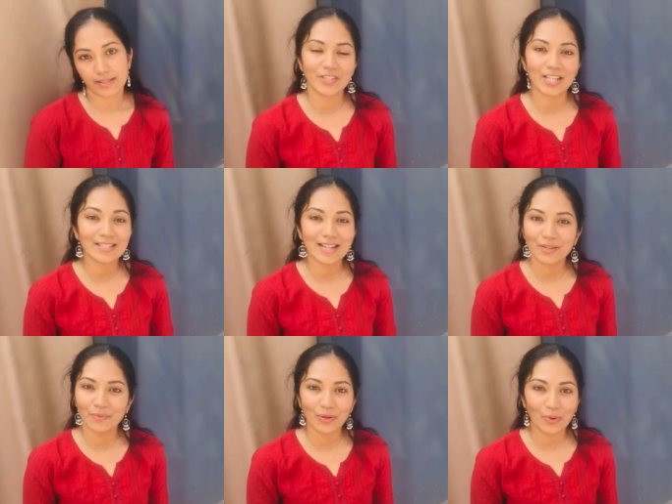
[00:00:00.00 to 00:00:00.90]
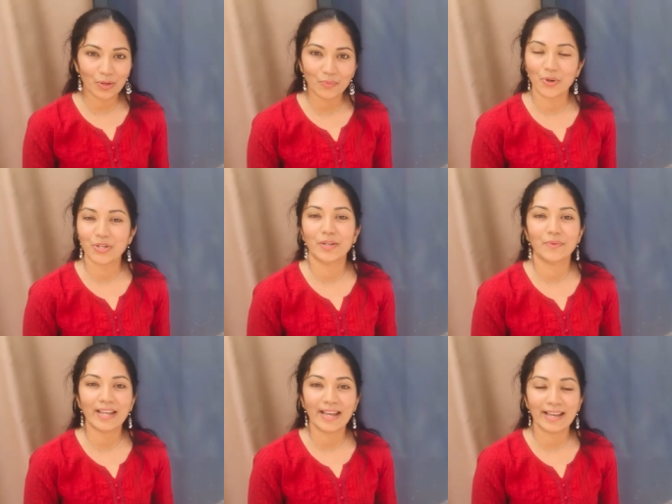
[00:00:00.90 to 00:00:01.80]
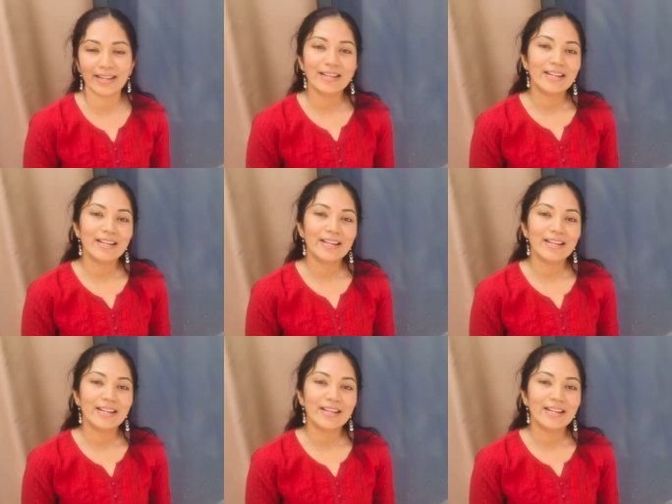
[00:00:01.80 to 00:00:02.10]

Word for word: Just like we all wash our hair,